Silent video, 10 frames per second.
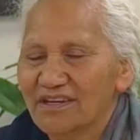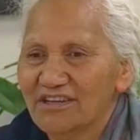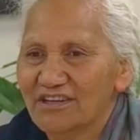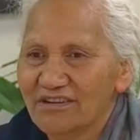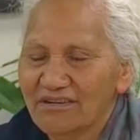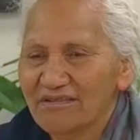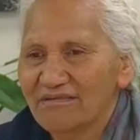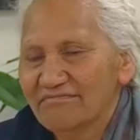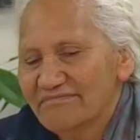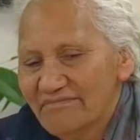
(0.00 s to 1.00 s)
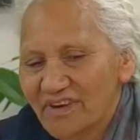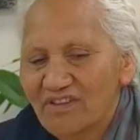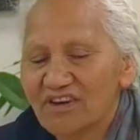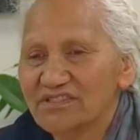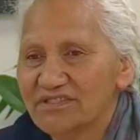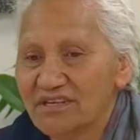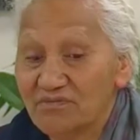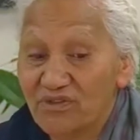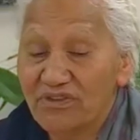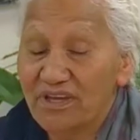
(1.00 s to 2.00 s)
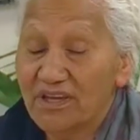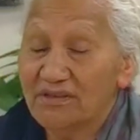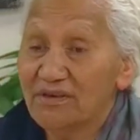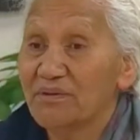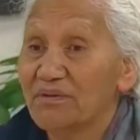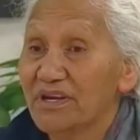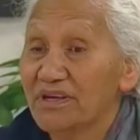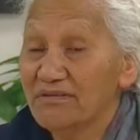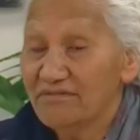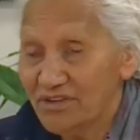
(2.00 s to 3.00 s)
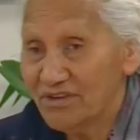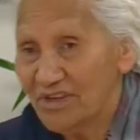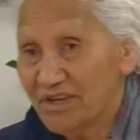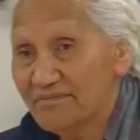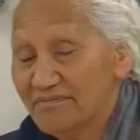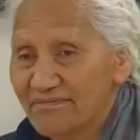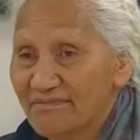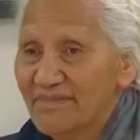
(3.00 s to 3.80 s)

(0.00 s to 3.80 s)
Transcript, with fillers: you know, and those that were there the hui knew them.